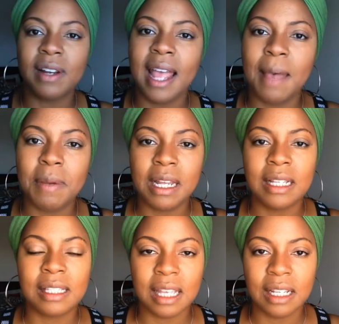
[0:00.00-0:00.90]
an ebony
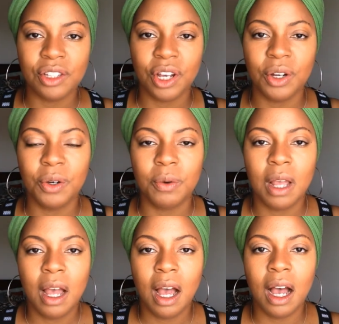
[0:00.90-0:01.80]
skin tone,
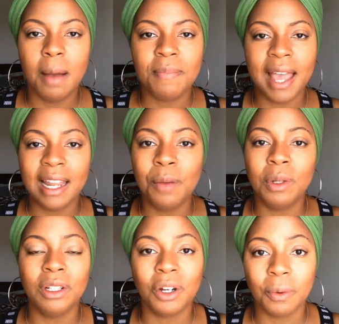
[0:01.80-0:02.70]
that it
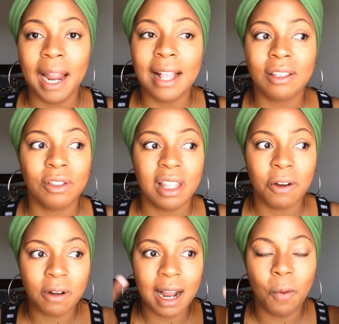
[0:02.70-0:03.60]
will look great so that
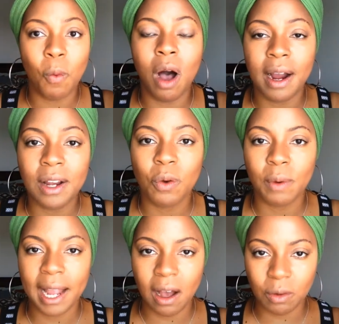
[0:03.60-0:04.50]
they're not walking
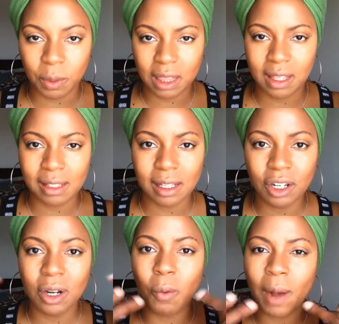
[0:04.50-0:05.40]
around with this,
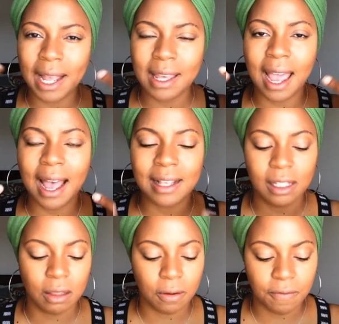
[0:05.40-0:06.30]
white cast
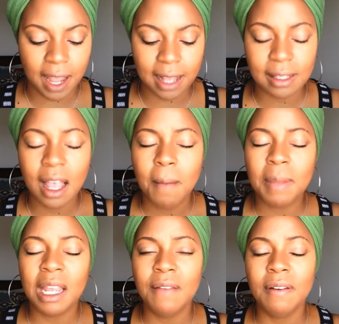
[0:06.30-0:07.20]
on their face.
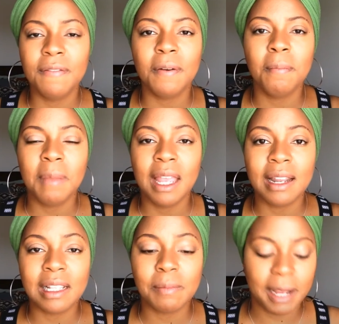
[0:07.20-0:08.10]
But even for me, and
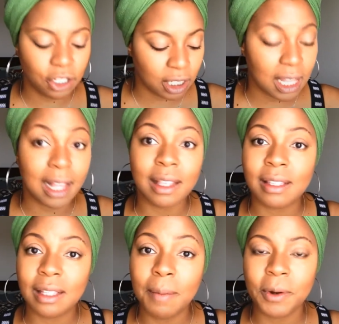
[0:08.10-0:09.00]
especially that the
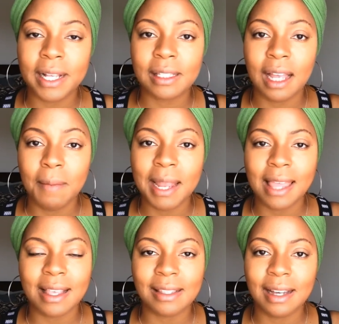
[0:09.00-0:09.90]
summer is coming
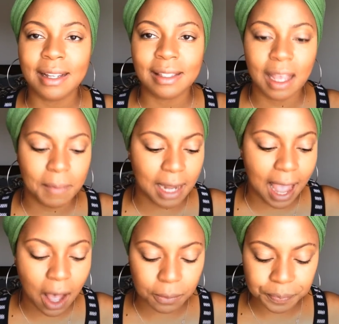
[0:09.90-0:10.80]
and the sun is coming
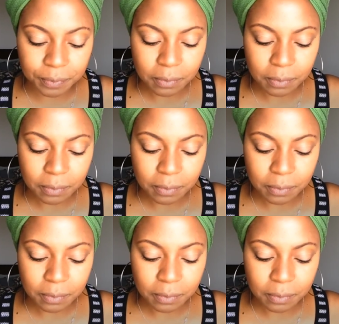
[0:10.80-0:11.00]
out,